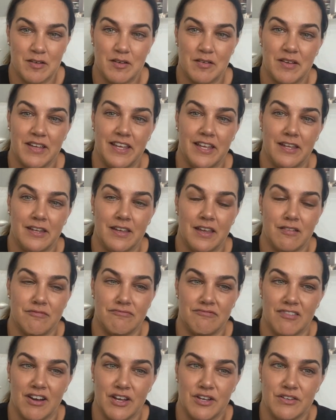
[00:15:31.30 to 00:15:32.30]
in
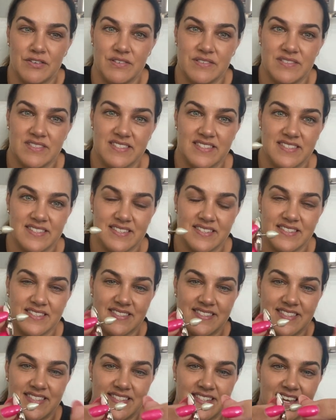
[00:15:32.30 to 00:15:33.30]
rose
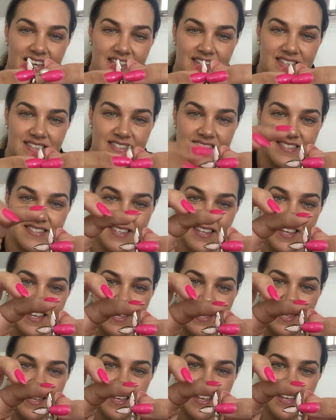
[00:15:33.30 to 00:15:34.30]
studs.
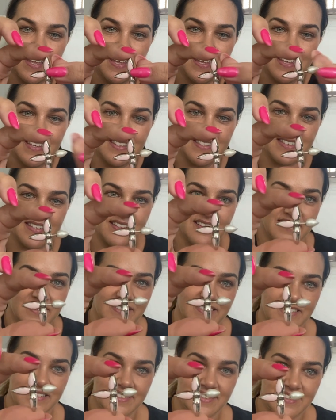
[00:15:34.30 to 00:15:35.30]
So
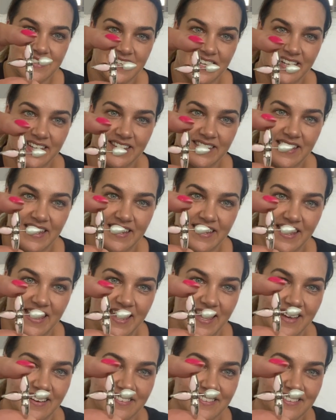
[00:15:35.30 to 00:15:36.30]
just check that
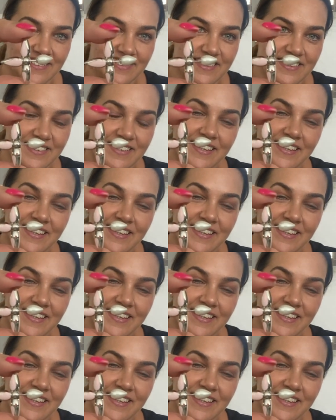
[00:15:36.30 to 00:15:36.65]
out.